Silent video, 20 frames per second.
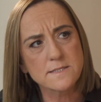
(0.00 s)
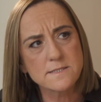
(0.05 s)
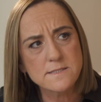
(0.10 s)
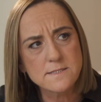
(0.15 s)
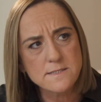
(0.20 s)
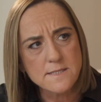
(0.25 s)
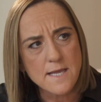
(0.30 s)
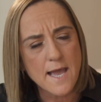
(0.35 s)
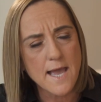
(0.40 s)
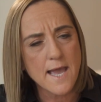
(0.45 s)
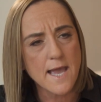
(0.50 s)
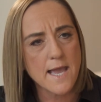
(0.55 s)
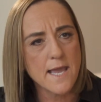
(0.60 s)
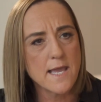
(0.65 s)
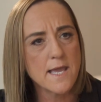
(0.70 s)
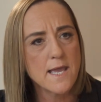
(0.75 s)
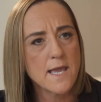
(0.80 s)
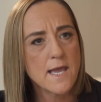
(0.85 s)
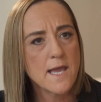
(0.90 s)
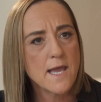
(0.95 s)

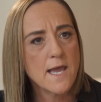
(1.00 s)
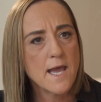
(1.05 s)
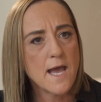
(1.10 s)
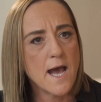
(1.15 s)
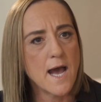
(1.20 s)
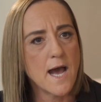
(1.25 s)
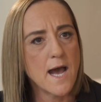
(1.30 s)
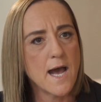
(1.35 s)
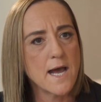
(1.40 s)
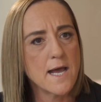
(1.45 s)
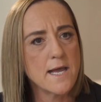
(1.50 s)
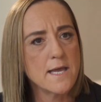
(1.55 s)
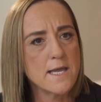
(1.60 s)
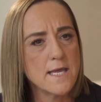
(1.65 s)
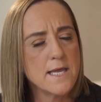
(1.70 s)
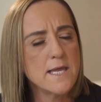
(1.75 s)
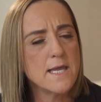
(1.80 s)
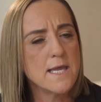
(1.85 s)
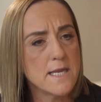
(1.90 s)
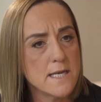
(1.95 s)
say,
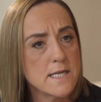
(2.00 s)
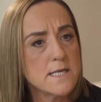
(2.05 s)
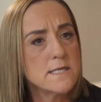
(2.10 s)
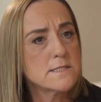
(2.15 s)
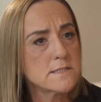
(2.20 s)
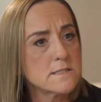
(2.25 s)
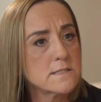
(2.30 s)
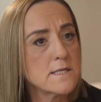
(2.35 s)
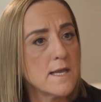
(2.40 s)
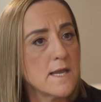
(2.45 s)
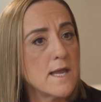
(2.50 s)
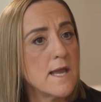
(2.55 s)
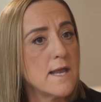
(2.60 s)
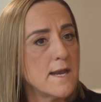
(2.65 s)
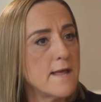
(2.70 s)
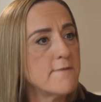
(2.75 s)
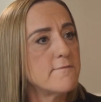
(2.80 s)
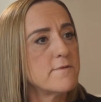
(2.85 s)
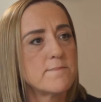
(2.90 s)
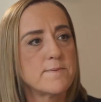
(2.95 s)
it is
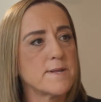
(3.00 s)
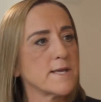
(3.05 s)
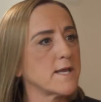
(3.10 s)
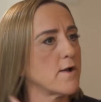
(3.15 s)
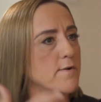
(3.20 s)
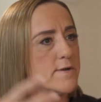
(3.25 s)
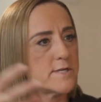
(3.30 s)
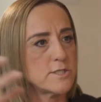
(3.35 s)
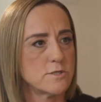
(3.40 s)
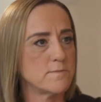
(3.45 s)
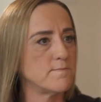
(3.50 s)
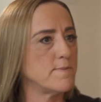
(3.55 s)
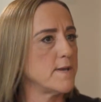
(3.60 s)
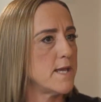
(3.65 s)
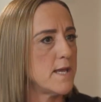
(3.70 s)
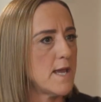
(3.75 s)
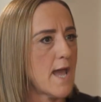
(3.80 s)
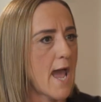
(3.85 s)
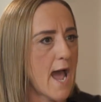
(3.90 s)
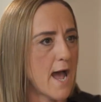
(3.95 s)
inevitably going to
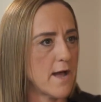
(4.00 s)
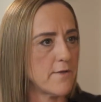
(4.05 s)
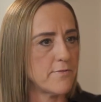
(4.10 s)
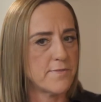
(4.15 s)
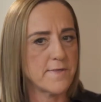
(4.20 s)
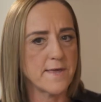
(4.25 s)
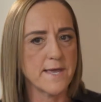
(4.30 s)
be out